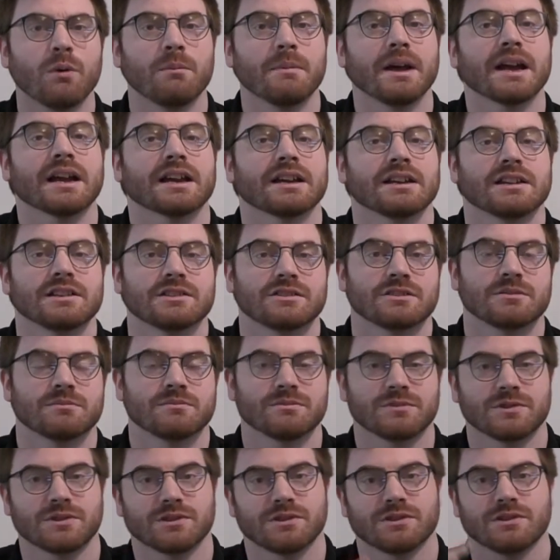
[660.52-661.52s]

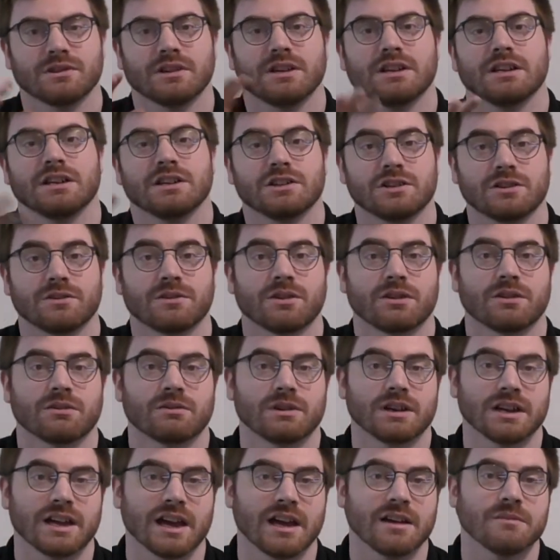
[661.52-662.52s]
mechanisms in each of the
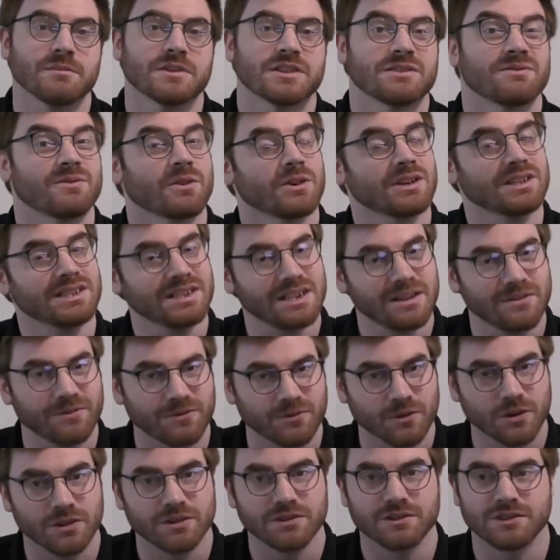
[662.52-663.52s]
3 games is very
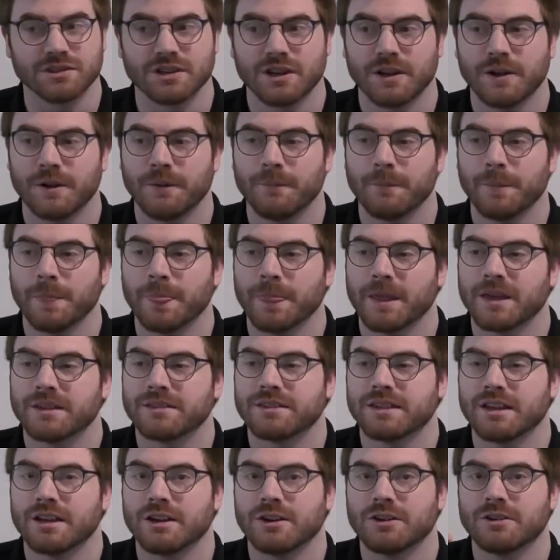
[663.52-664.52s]
different.
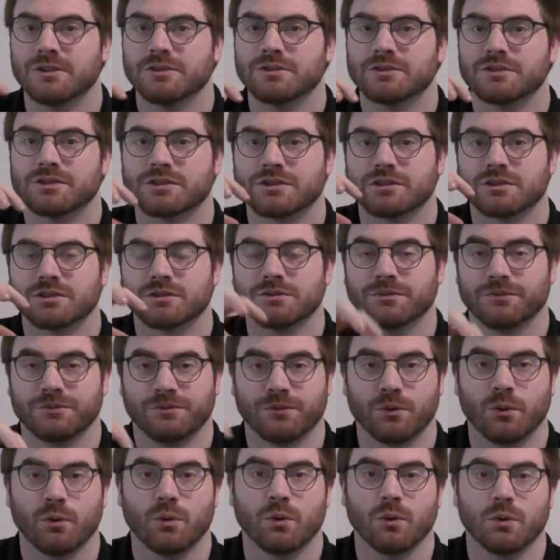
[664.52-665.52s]
Those
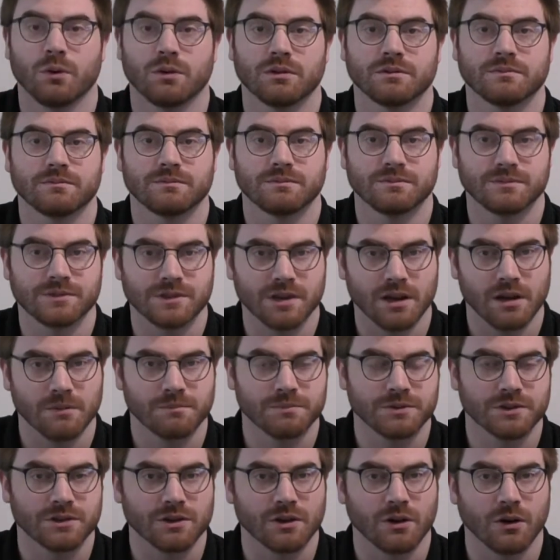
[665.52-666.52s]
4
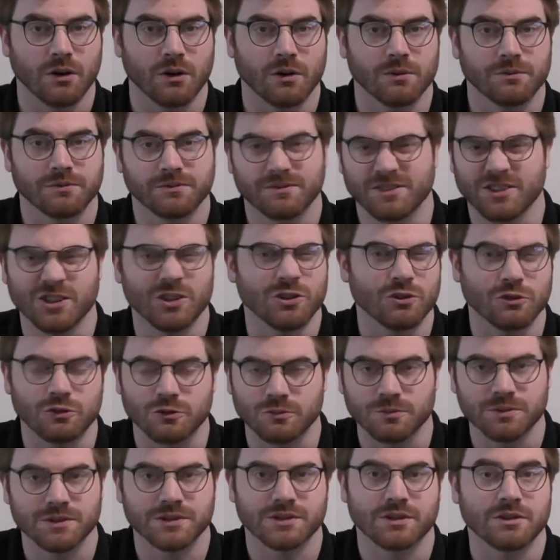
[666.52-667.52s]
tubs of
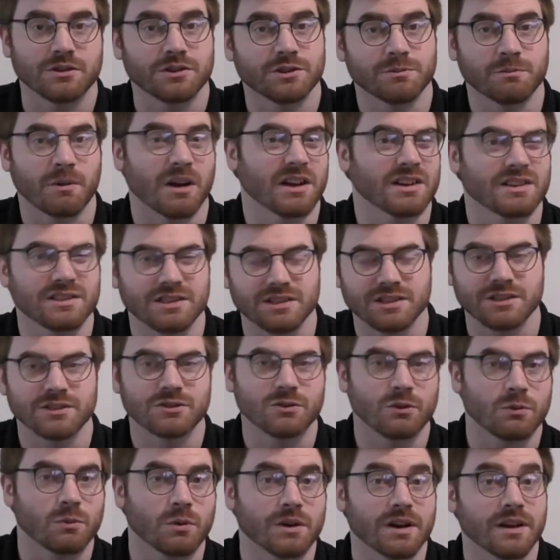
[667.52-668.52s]
cubes, the spices
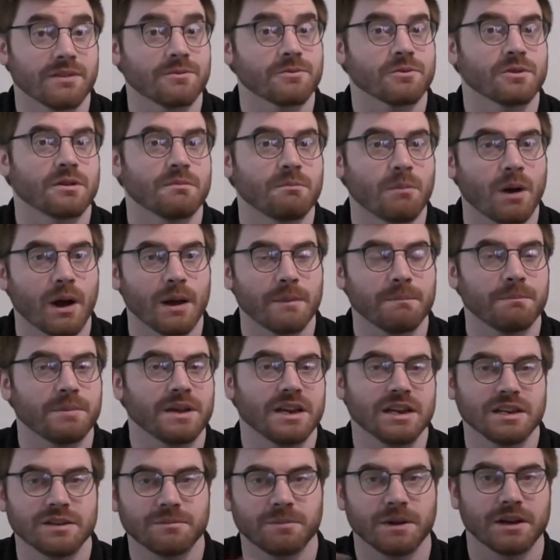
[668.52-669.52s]
or whatever it might
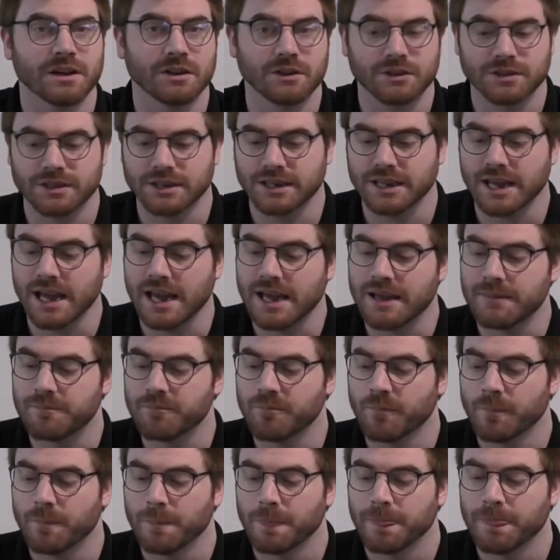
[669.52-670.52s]
be, depending on the
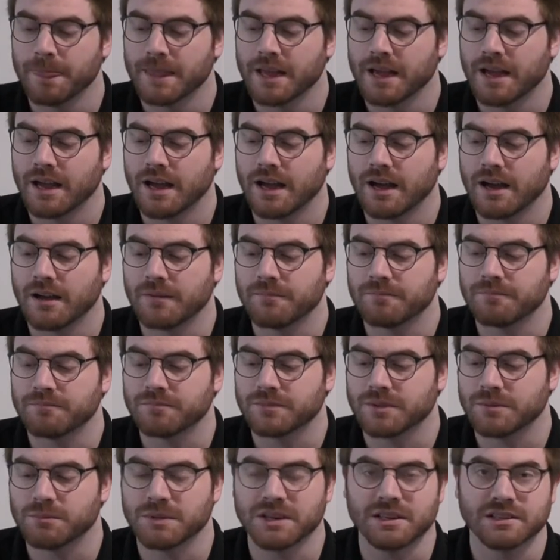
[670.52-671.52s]
game,
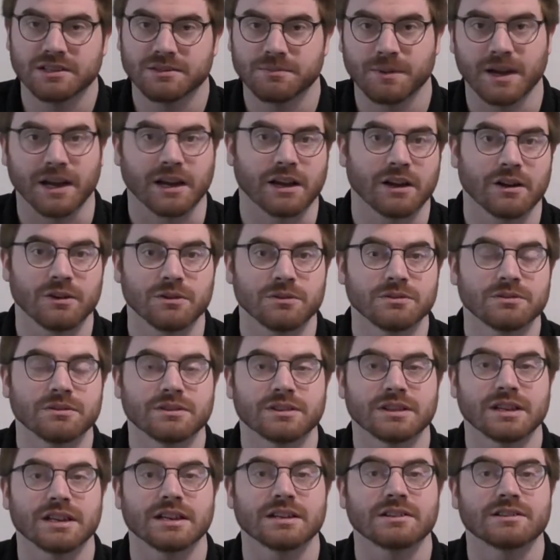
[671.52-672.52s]
the meat and tobacco
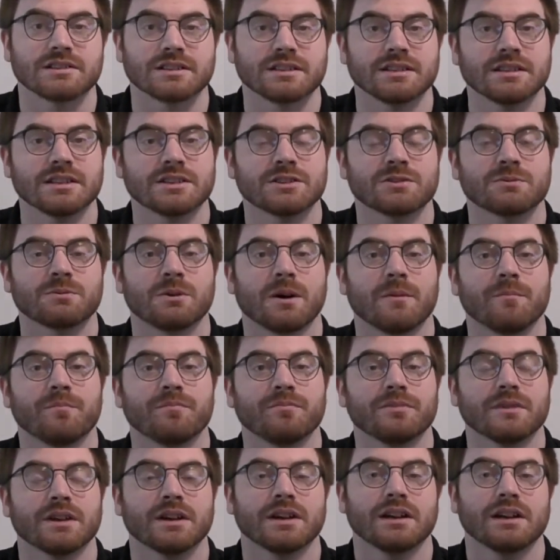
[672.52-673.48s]
things in this one,